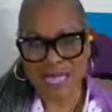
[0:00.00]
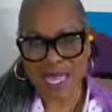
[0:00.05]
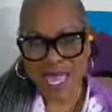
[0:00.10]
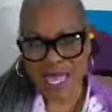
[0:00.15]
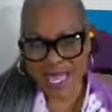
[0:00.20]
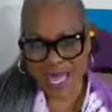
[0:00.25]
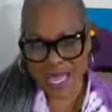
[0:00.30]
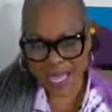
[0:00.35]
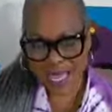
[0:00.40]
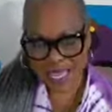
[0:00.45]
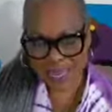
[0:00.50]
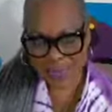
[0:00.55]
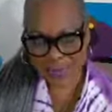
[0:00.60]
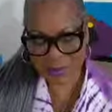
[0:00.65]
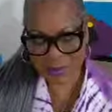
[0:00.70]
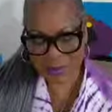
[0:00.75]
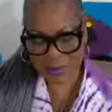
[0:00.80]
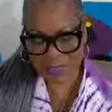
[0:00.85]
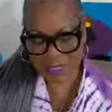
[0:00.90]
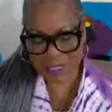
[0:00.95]
And
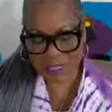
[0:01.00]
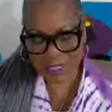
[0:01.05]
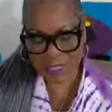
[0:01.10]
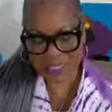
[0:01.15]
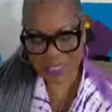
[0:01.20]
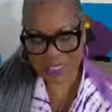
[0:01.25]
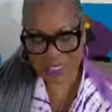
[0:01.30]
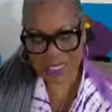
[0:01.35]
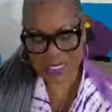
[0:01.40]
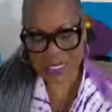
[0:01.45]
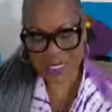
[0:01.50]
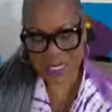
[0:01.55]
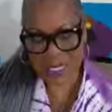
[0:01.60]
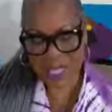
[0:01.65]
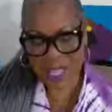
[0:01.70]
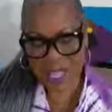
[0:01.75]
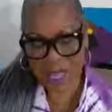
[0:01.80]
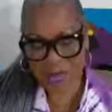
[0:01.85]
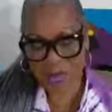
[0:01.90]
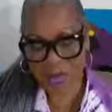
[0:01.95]
what it is, it
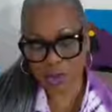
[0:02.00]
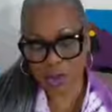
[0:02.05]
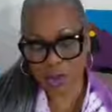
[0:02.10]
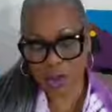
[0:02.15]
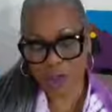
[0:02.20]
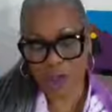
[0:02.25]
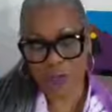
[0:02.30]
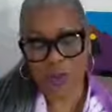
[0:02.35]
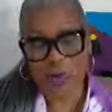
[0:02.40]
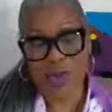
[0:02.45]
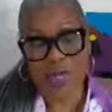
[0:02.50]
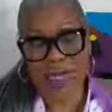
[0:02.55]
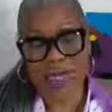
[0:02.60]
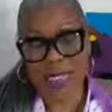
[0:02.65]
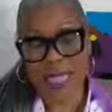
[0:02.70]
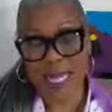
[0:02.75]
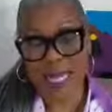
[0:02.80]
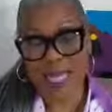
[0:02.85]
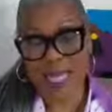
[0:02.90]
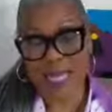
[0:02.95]
helps you to
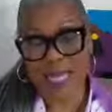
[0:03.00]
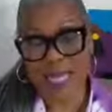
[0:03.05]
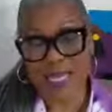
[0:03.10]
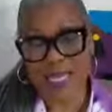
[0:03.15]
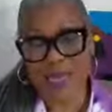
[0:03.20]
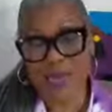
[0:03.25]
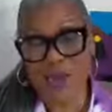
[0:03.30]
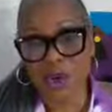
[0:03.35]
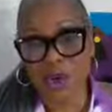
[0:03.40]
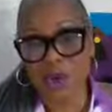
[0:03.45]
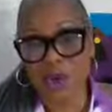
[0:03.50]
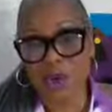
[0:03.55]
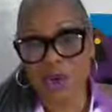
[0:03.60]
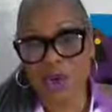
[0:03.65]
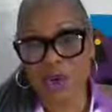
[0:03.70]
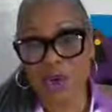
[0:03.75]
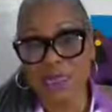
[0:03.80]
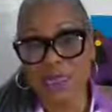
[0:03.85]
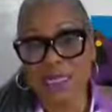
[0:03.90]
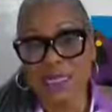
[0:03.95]
align your
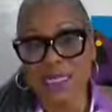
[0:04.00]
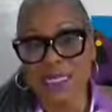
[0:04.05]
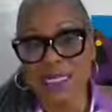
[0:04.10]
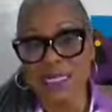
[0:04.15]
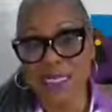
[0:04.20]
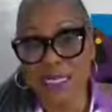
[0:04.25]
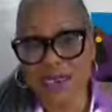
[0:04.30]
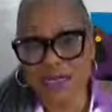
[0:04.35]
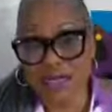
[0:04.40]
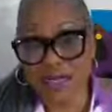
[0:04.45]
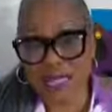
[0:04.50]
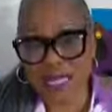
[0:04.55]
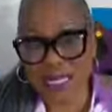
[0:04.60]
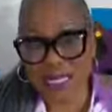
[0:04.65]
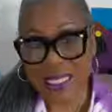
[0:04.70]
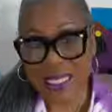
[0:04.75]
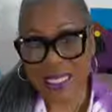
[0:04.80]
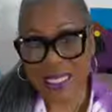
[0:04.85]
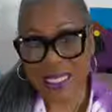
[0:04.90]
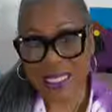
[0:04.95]

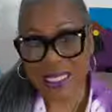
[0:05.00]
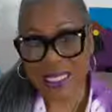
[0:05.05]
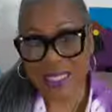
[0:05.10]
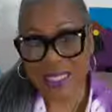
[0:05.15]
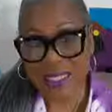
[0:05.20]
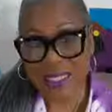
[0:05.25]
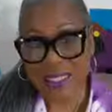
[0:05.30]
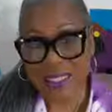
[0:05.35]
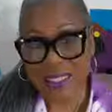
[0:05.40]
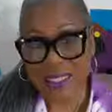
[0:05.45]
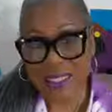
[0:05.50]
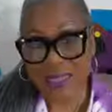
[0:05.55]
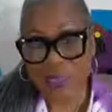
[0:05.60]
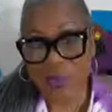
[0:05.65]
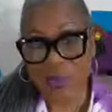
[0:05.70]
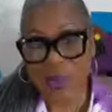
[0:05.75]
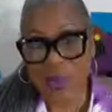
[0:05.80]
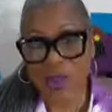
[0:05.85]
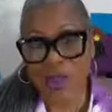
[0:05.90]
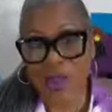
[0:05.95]
productivity
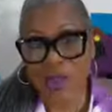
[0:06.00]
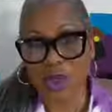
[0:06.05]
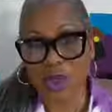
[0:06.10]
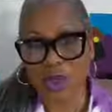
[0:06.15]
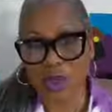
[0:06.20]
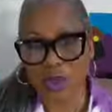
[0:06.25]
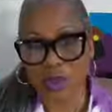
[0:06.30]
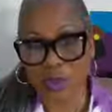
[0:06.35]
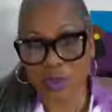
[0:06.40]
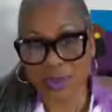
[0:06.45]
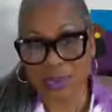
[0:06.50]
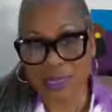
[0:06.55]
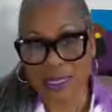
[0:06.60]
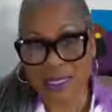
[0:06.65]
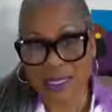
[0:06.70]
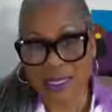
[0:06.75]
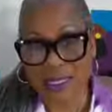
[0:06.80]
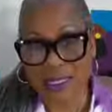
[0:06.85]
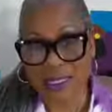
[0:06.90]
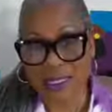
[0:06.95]
with your
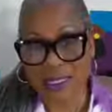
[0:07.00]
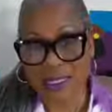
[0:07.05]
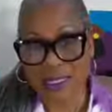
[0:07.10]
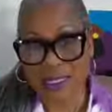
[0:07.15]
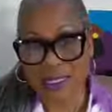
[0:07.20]
purpose.